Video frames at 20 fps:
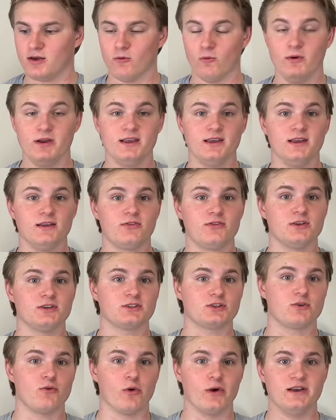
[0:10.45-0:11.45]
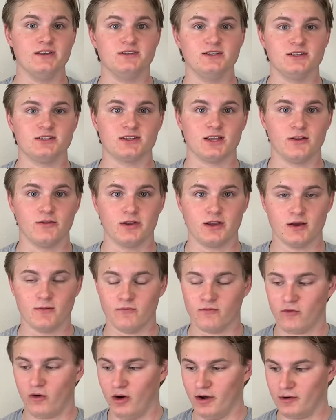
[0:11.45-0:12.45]
We get this crazy Stanley
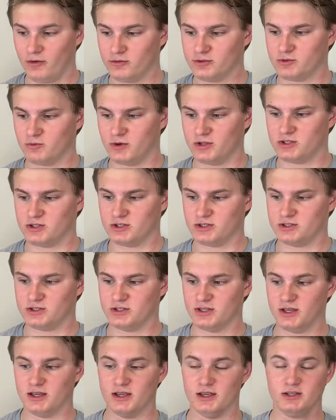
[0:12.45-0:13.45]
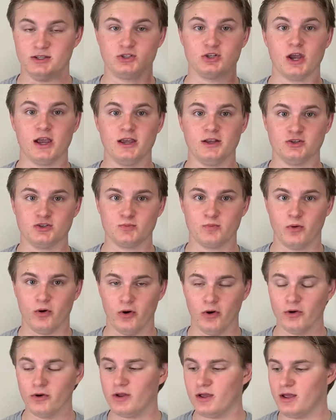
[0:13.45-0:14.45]
Cup finals, which is the change
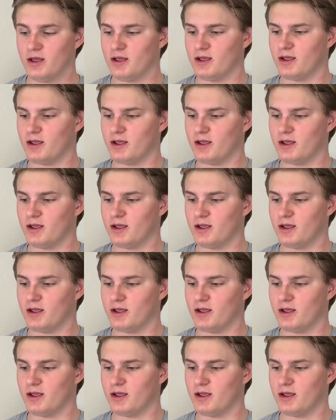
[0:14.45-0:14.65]
part